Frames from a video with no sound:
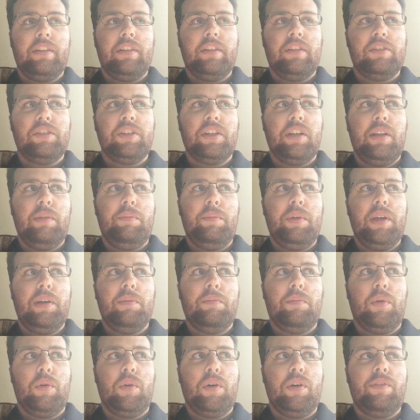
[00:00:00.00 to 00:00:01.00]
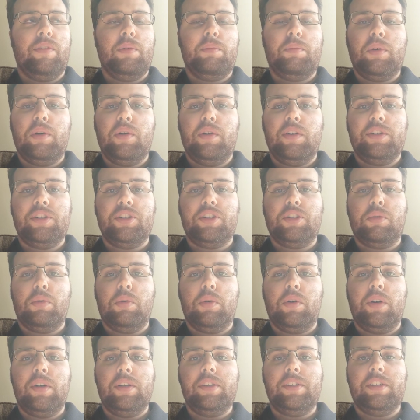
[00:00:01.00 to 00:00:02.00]
there's going to be a more of a push
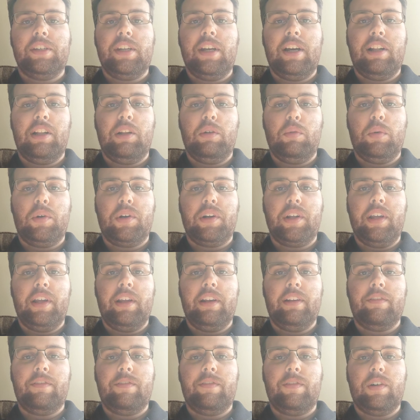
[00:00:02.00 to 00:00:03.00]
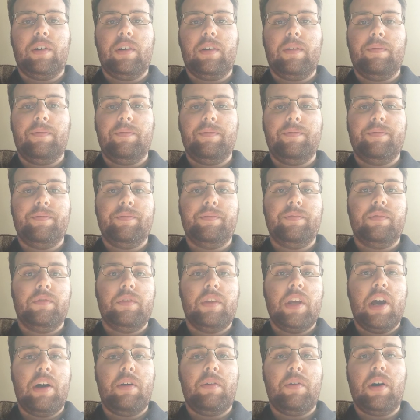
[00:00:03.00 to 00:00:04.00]
towards teleworking from
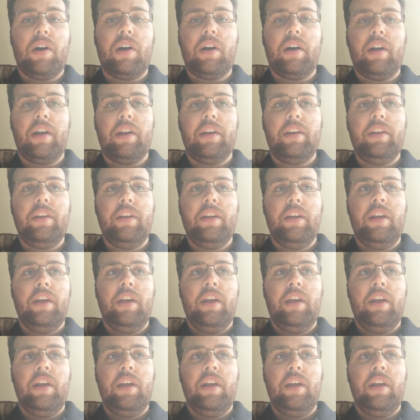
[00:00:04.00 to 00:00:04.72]
now on.